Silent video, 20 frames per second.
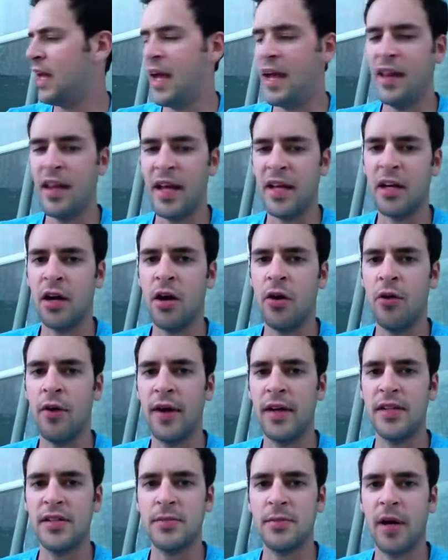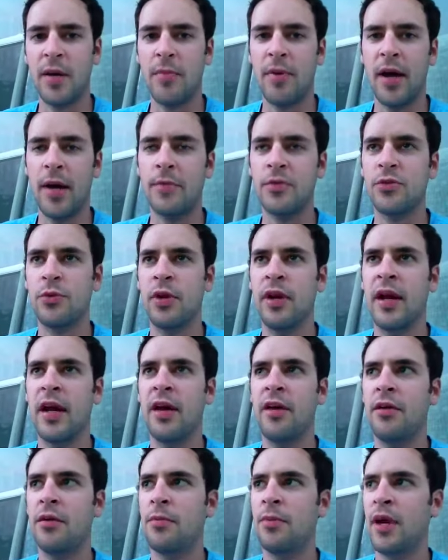like always, my pipes went
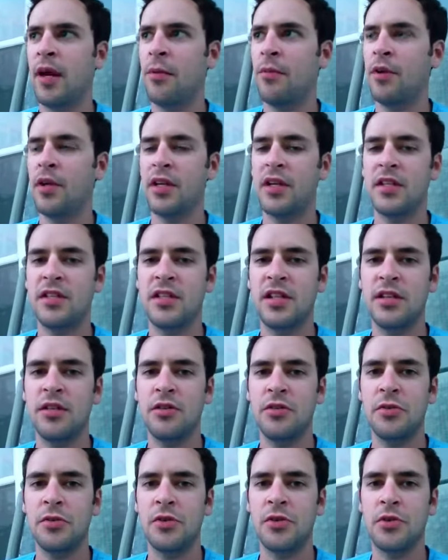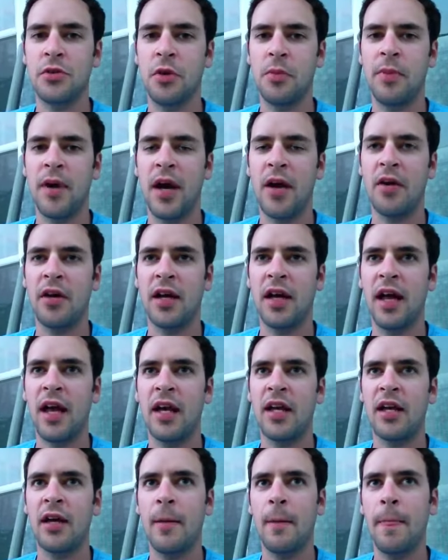out, but I'm going to continue to enjoy Pirate
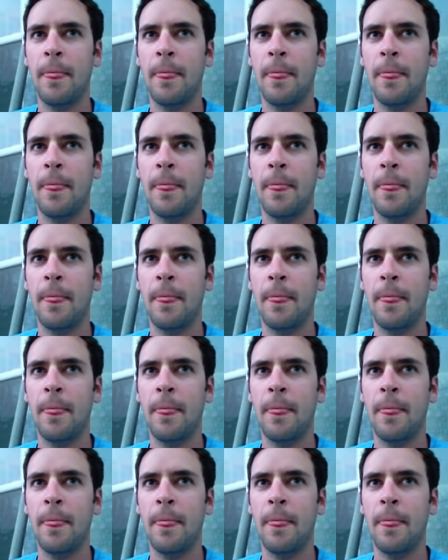Cake.